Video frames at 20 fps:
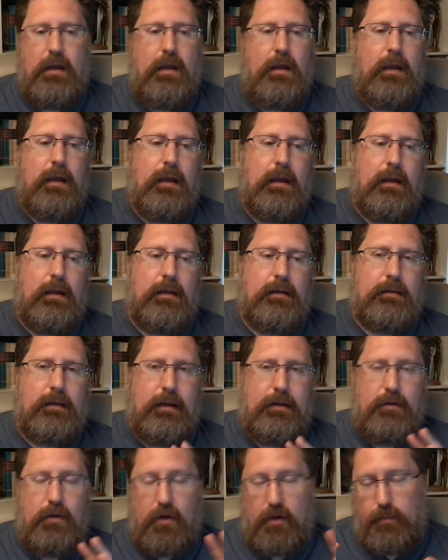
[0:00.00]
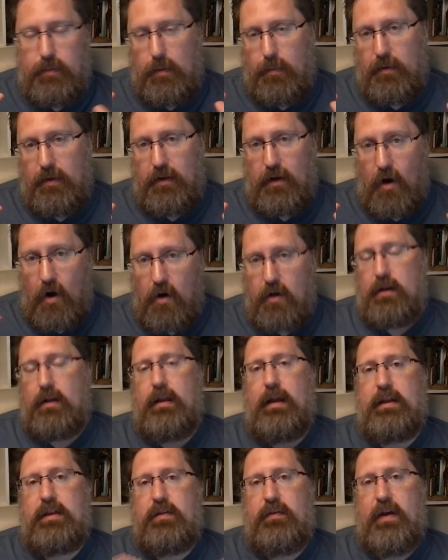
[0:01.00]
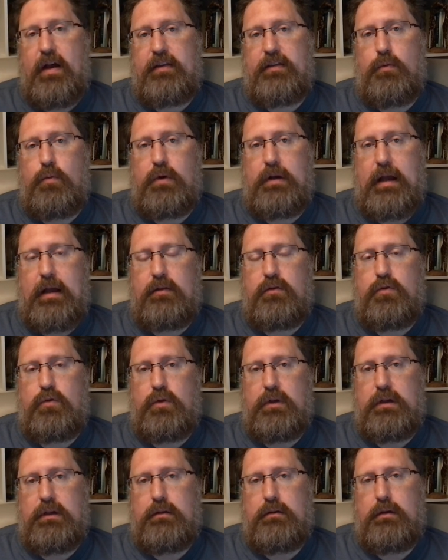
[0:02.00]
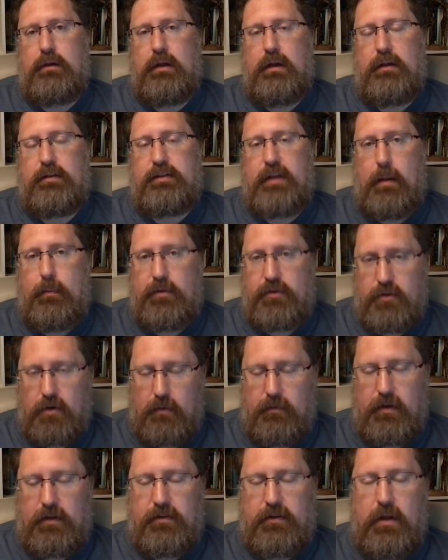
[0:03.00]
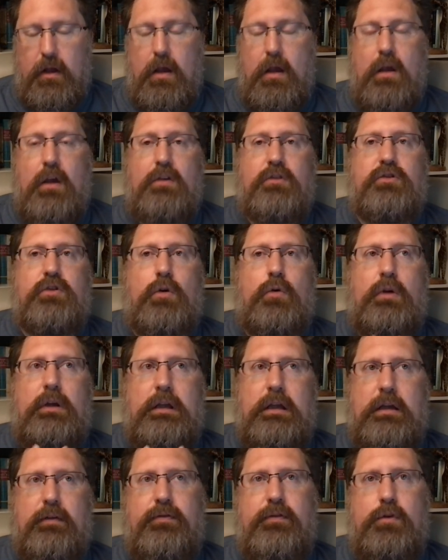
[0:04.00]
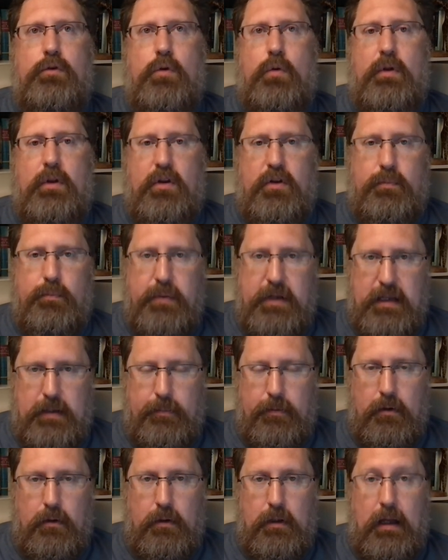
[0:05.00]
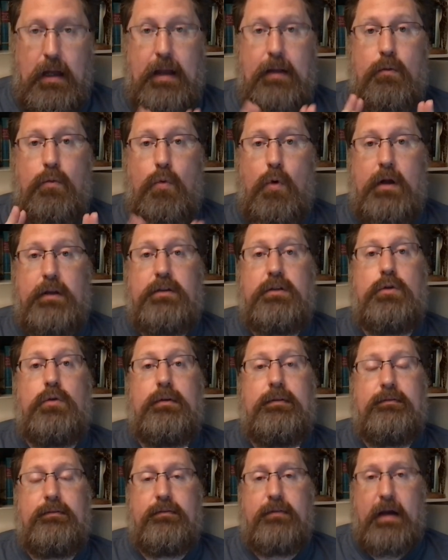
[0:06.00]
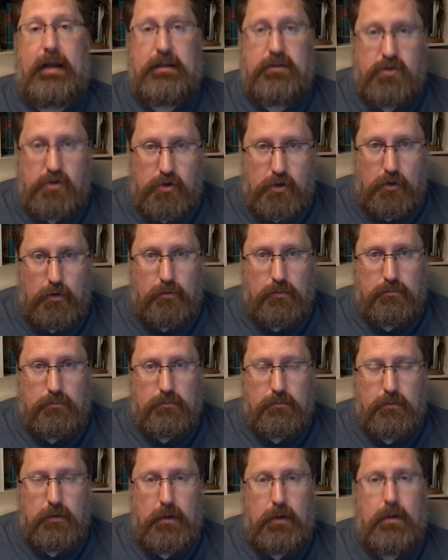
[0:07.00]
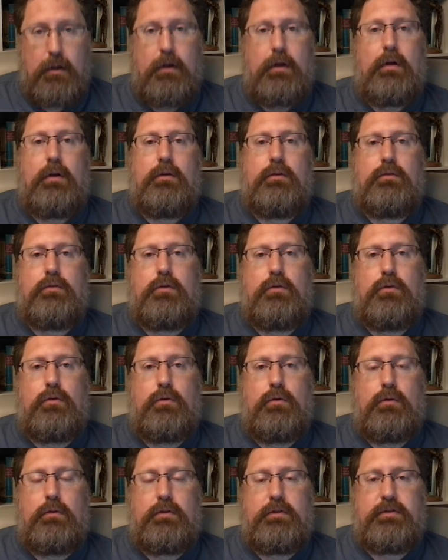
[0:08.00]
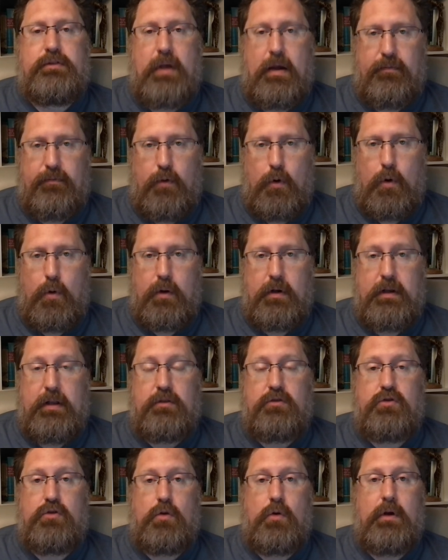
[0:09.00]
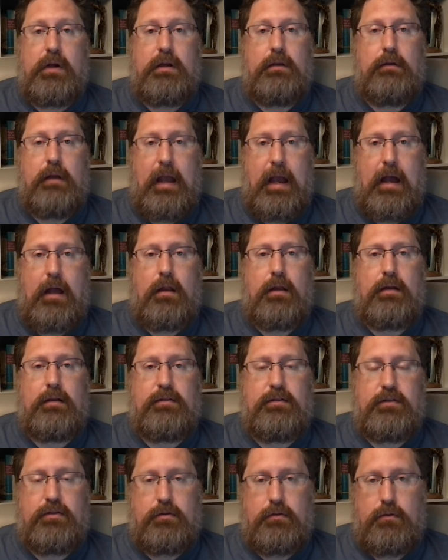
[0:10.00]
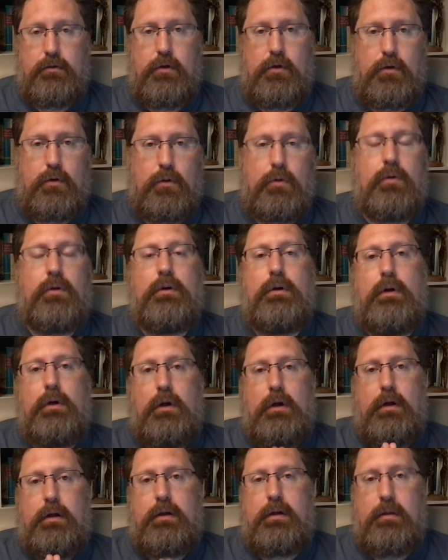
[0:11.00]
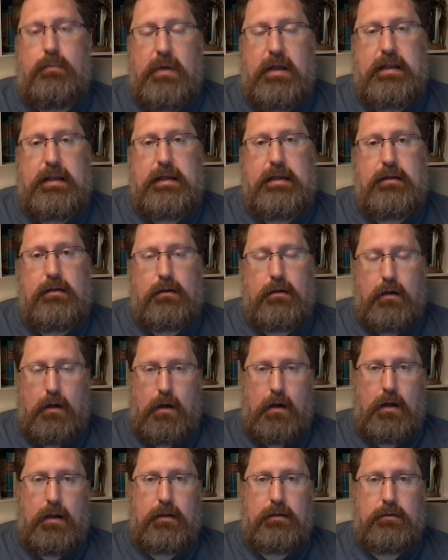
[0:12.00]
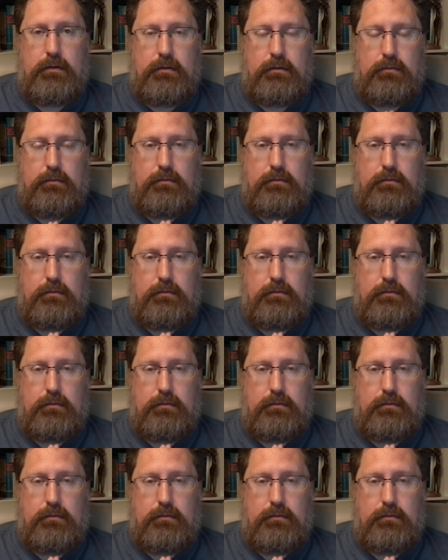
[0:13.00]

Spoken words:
And I know there's people that aren't going to like the fact that we're not doing a Sabbath service. So if you're one of those people, I want to invite you to step forward and join Alan's new committee on